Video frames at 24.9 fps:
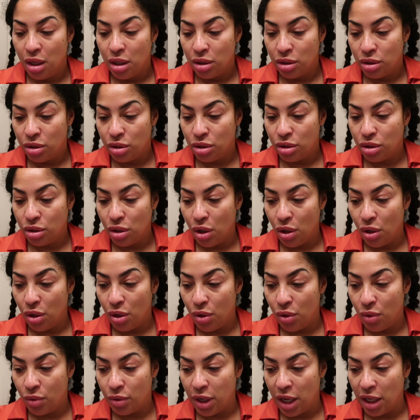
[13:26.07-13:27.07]

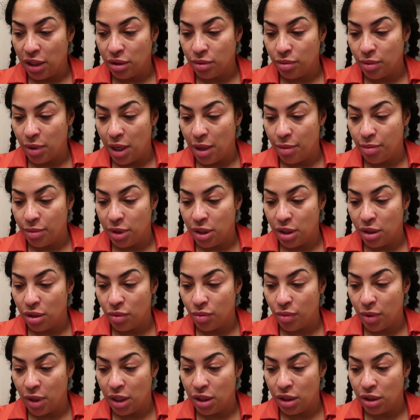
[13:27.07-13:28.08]
So that's what I'm
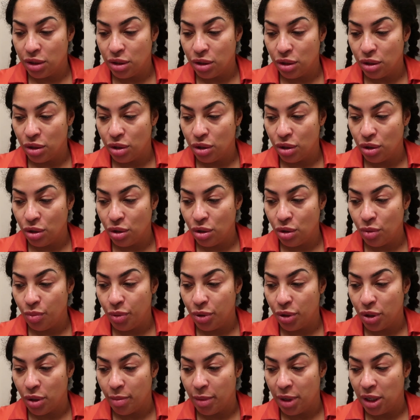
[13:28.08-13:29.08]
getting ready to do.
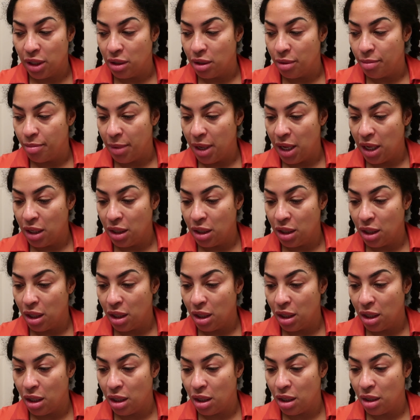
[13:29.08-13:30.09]
Put on my little
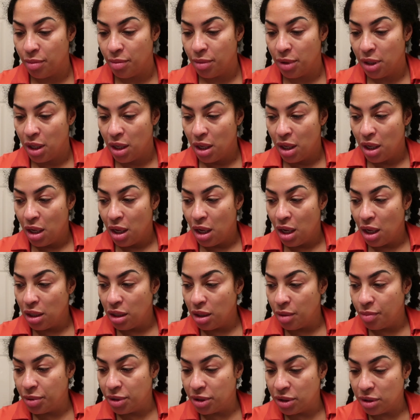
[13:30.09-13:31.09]
makeup. I
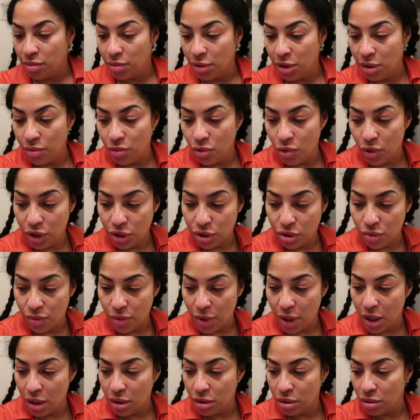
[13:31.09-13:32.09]
need to put some little
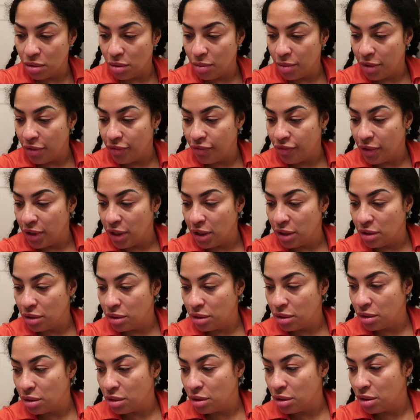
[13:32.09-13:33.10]
moisturizer on my
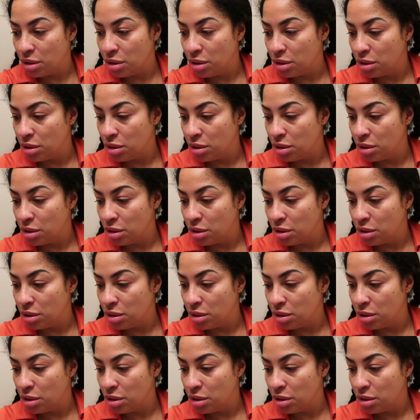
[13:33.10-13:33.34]
face.